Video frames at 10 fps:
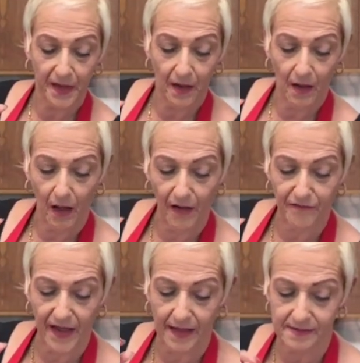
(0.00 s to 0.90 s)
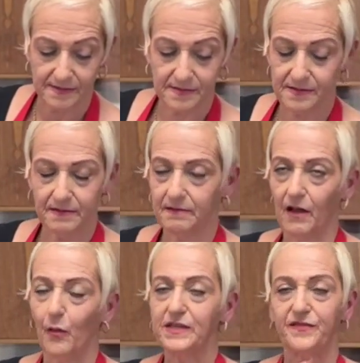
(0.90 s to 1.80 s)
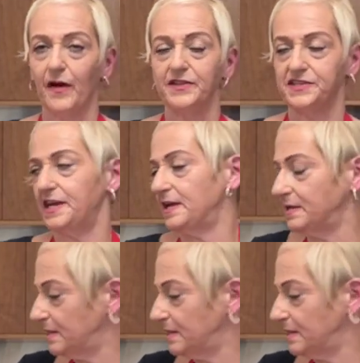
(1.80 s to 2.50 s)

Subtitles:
baby corn or fresh one. I